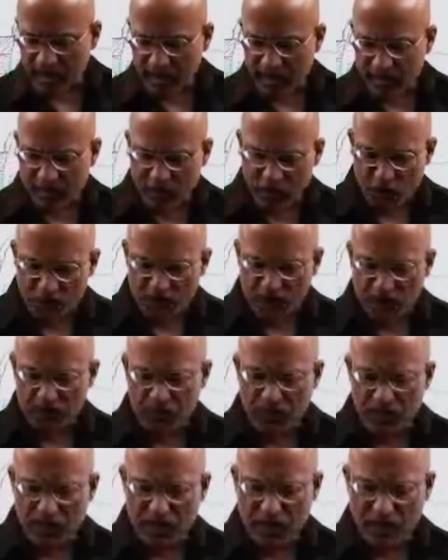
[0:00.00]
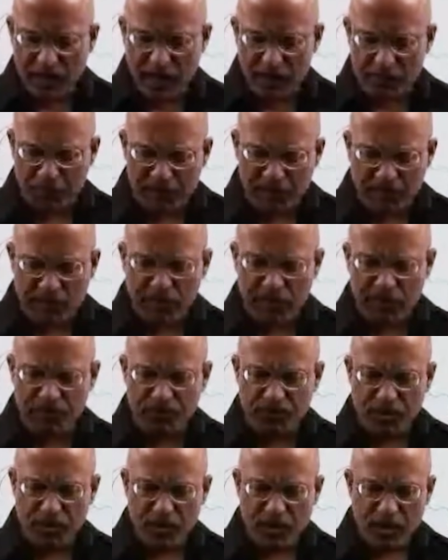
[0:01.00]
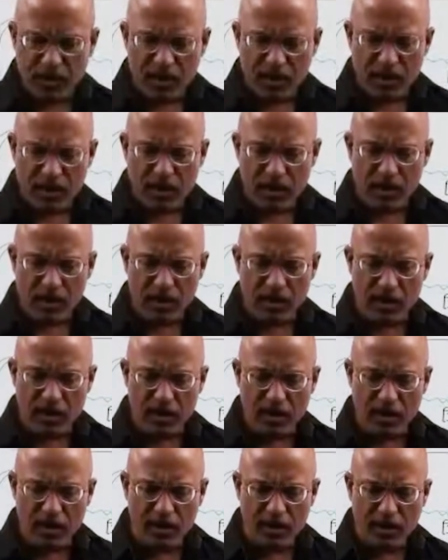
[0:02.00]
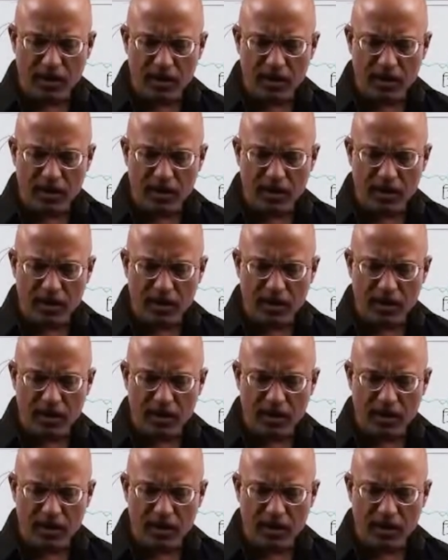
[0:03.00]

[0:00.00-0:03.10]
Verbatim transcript: semen with the, a person if uh,